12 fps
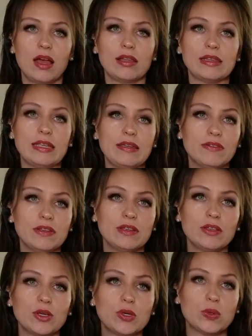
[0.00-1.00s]
leave it
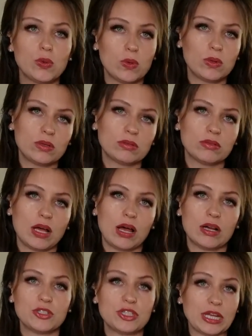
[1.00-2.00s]
in a cool,
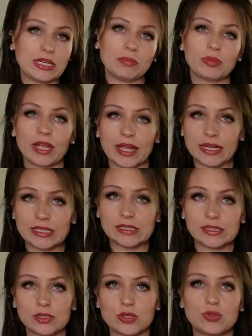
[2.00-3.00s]
shady place
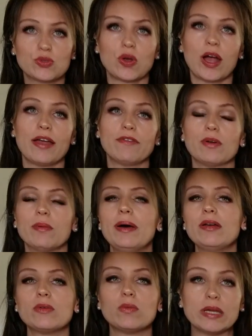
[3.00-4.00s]
to dry for
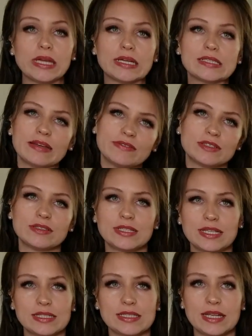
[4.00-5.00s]
about a week, 7 to
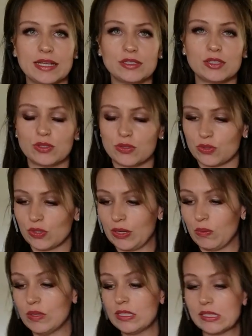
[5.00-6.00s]
10 days usually.
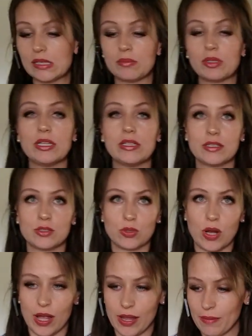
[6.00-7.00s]
Once it's completely
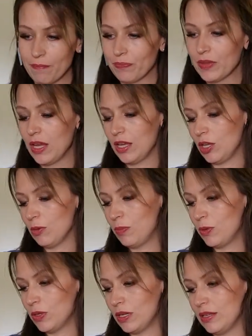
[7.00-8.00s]
dry, you
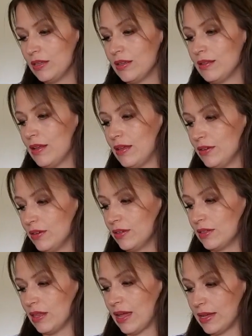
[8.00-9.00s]
put it in another
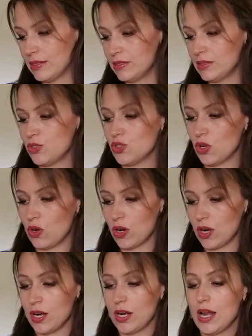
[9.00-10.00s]
glass
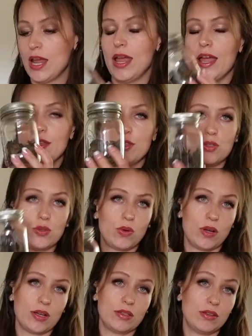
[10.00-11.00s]
jar and
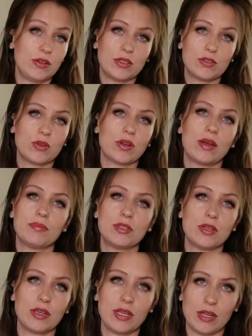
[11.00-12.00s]
store it. You can store it up
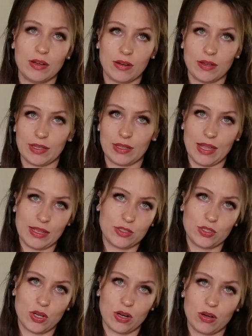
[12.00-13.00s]
to a year in a
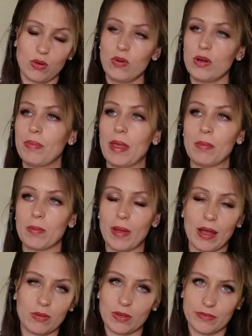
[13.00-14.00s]
glass jar or a paper
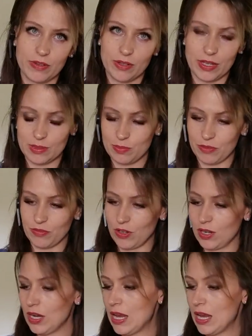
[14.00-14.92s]
bag, whatever you guys prefer.